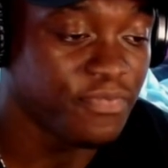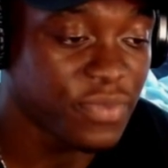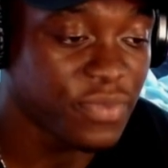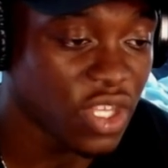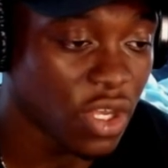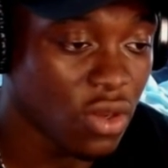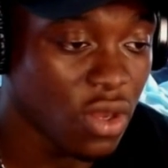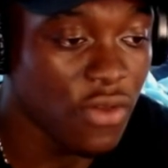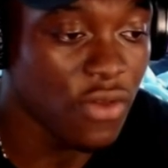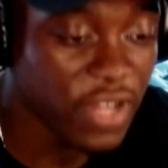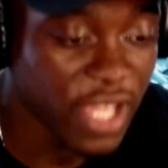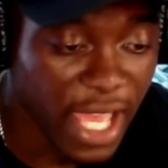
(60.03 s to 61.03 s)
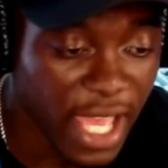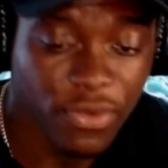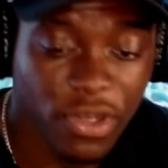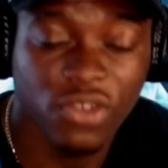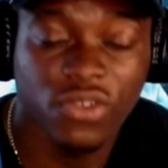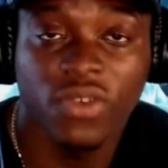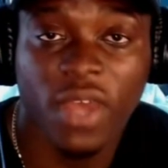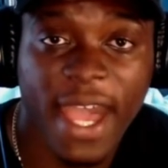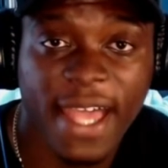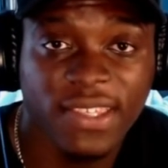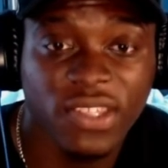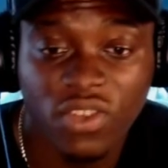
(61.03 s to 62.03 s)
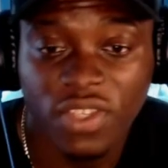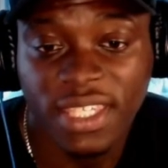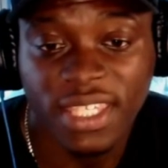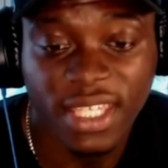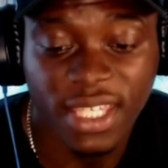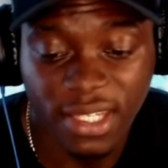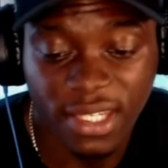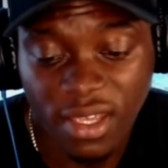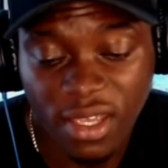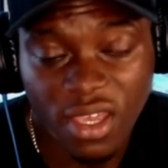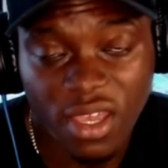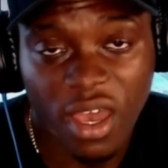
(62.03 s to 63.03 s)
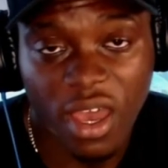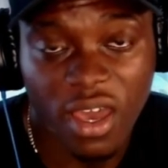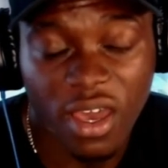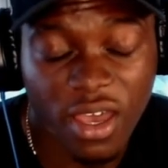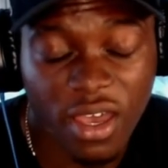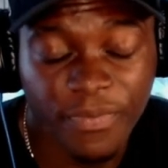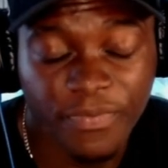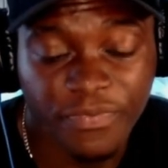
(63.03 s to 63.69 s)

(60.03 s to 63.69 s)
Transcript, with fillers: So hopefully anyone who has not seen the